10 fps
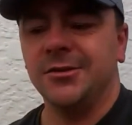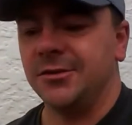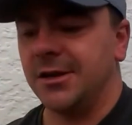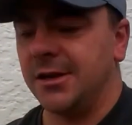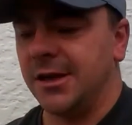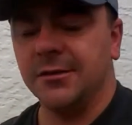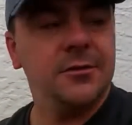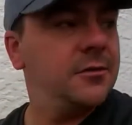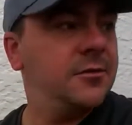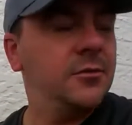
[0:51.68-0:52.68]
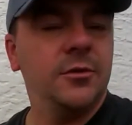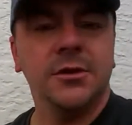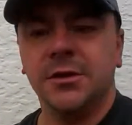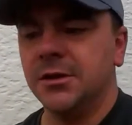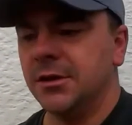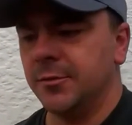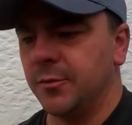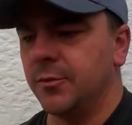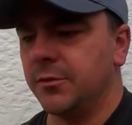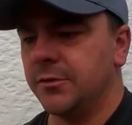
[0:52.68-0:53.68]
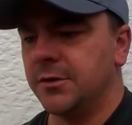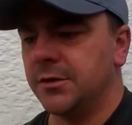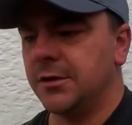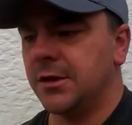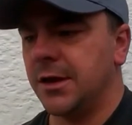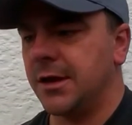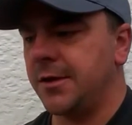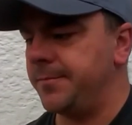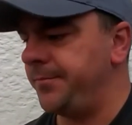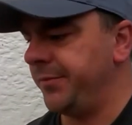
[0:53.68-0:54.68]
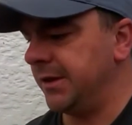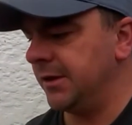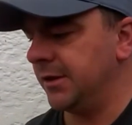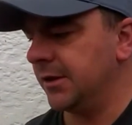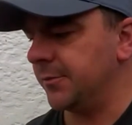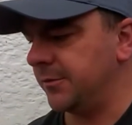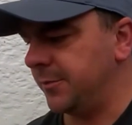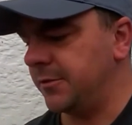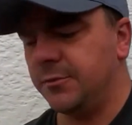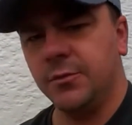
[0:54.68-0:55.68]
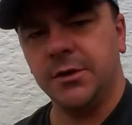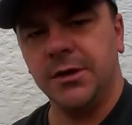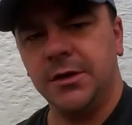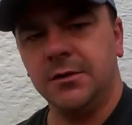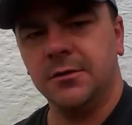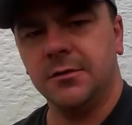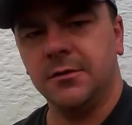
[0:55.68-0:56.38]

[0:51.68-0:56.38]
just going to get sorted, get my water in, get my sparge water heat,